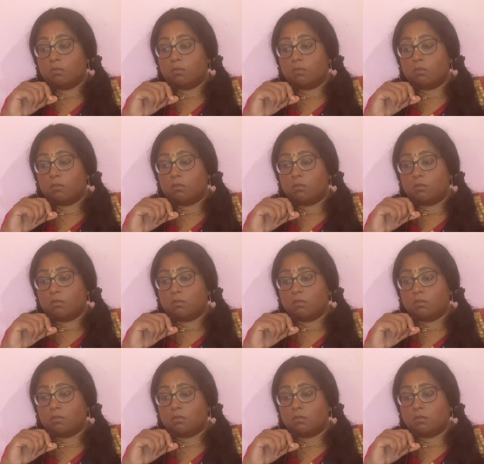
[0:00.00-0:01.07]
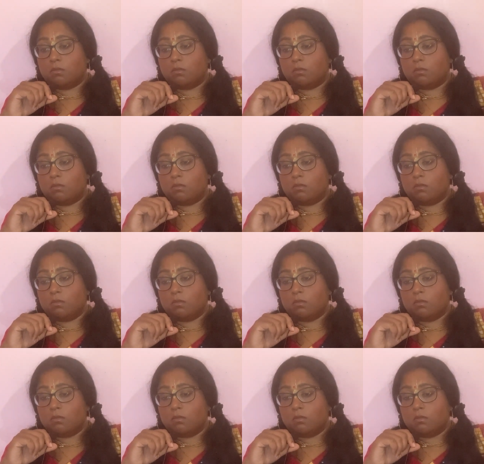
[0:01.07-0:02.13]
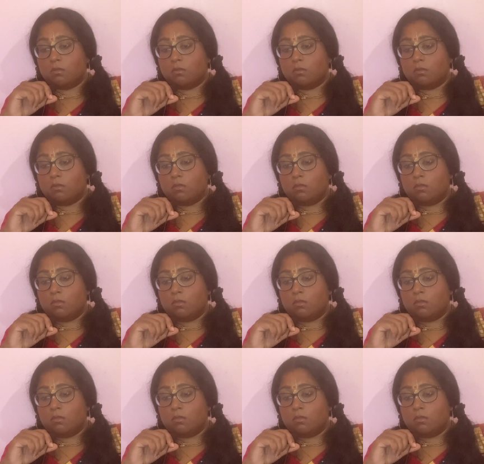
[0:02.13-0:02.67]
[no speech]